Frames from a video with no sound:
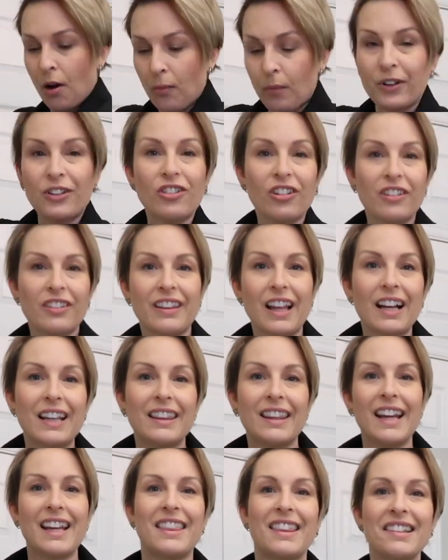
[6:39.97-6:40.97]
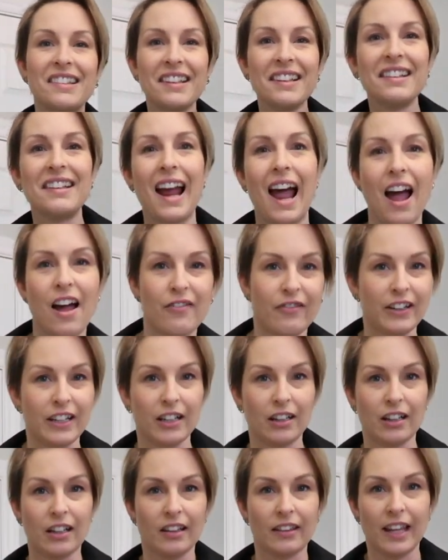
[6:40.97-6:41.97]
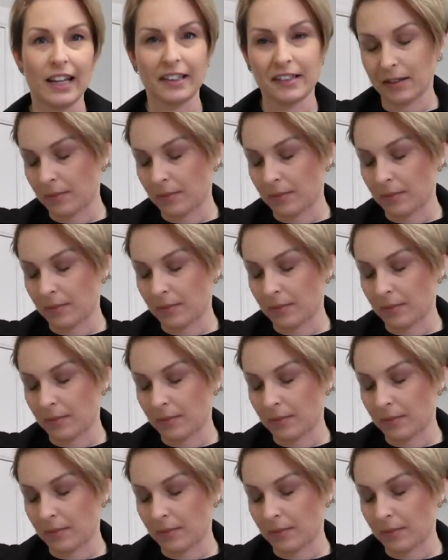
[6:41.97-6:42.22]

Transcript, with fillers: Which, like, this is heavier, like